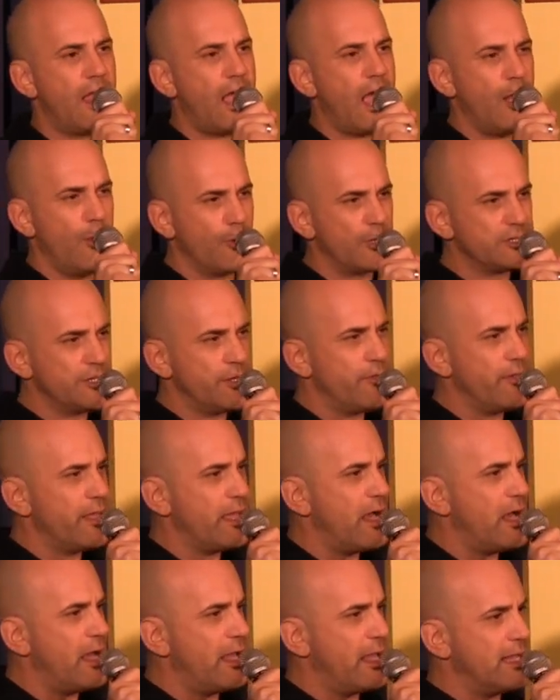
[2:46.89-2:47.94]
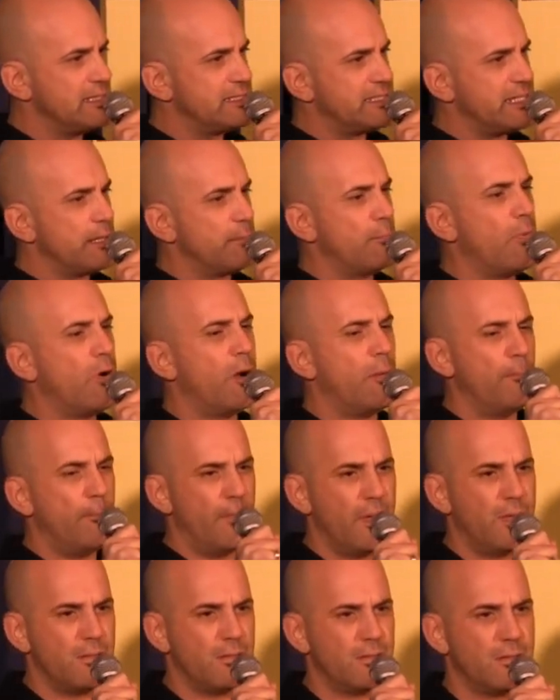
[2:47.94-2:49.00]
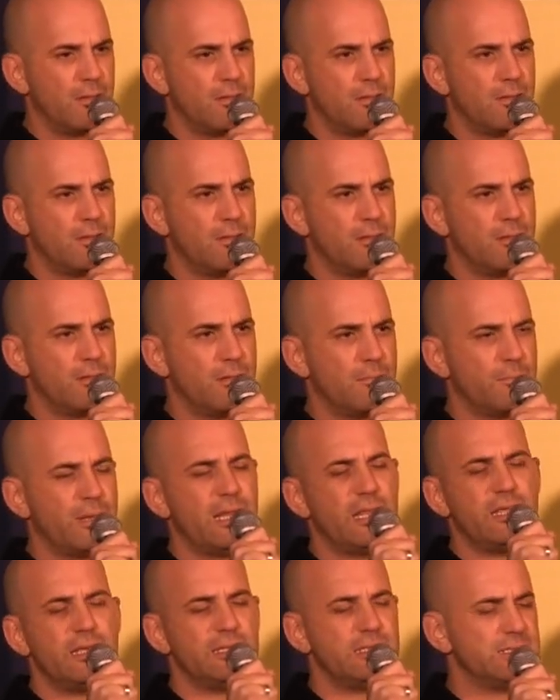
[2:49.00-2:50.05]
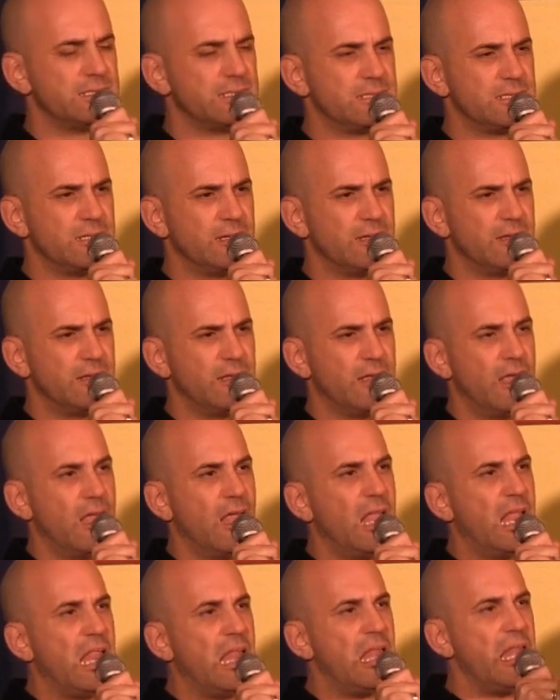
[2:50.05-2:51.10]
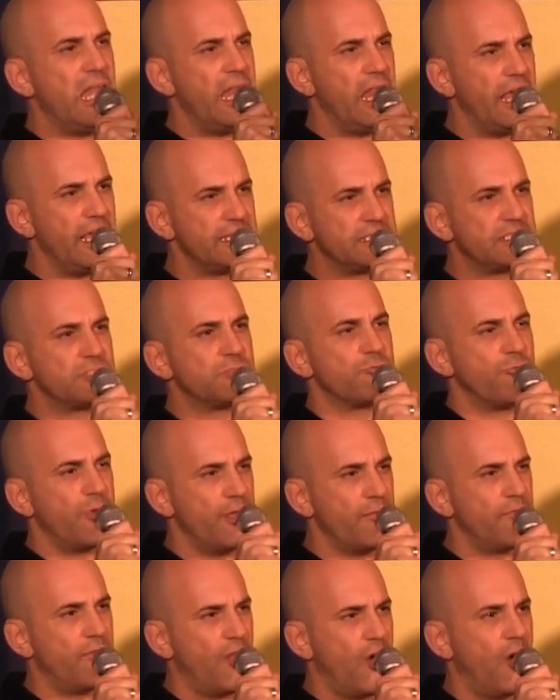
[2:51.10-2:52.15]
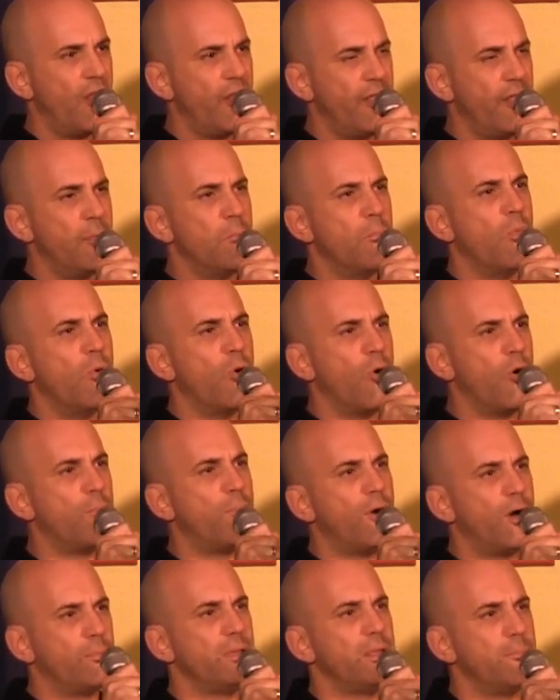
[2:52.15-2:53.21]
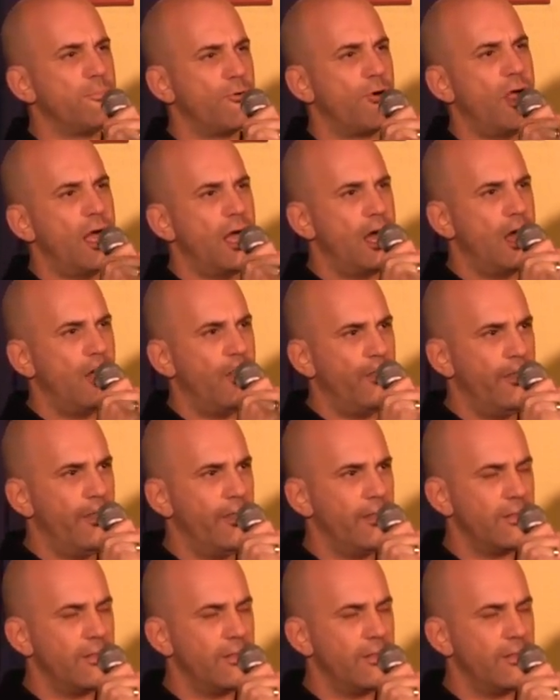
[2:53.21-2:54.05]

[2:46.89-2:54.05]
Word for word: I looked her in the eye and said, Mom, please, less Revlon, more Bobby Brown.